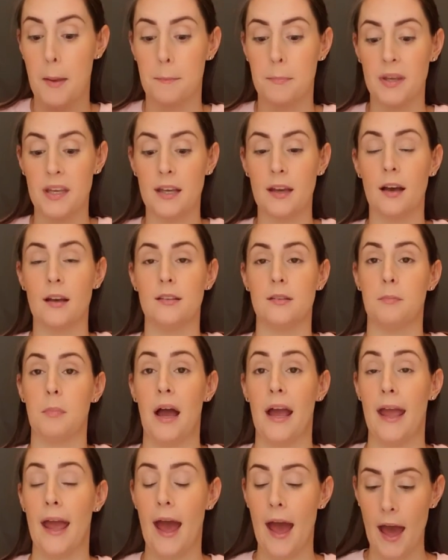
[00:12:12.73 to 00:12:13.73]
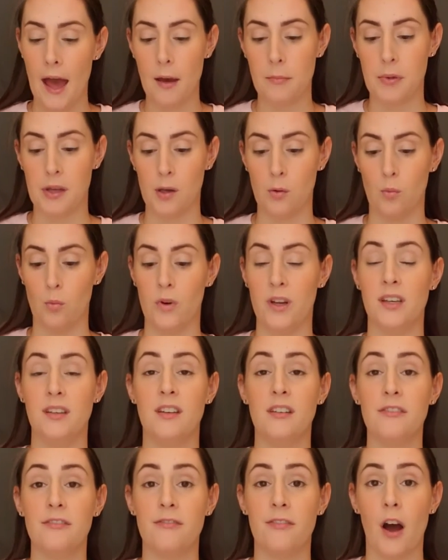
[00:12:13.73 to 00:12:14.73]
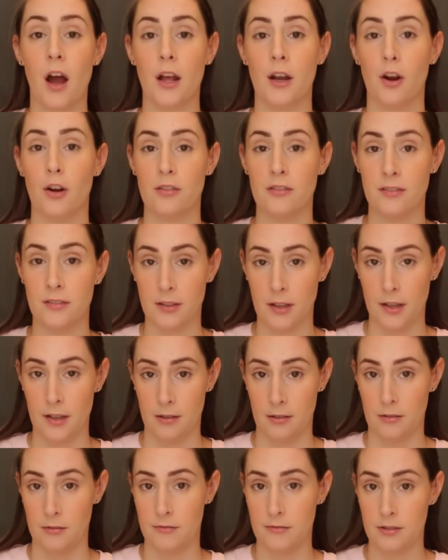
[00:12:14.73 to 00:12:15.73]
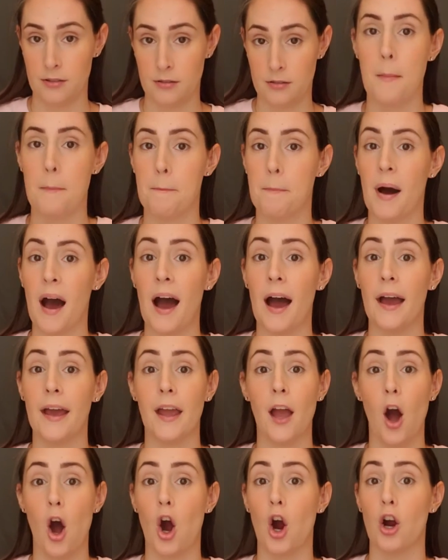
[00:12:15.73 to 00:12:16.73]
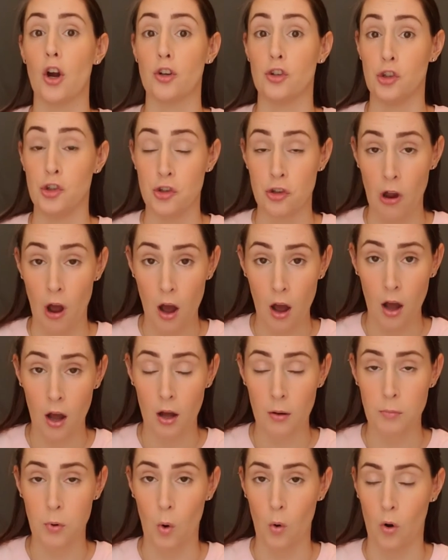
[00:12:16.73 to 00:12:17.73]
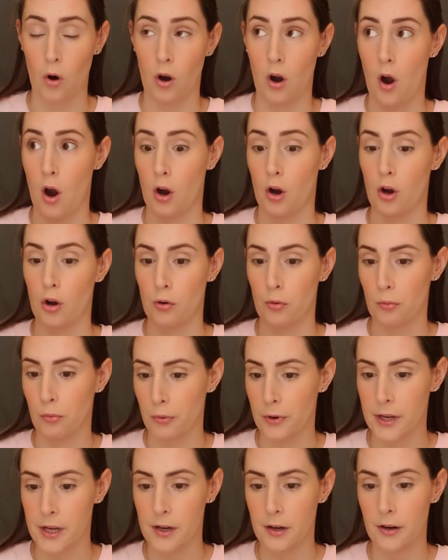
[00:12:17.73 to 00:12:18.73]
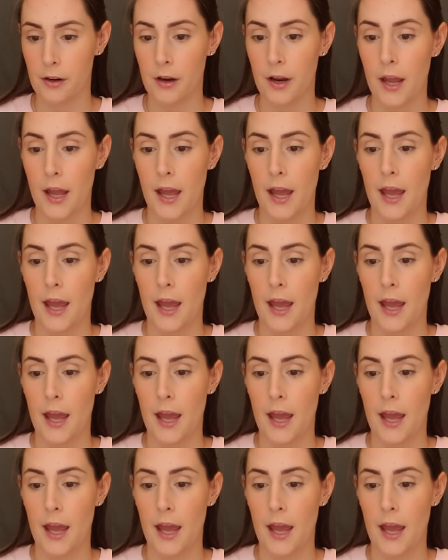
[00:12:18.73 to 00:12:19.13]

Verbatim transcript: Because by habit, we define ourselves by our job or our career.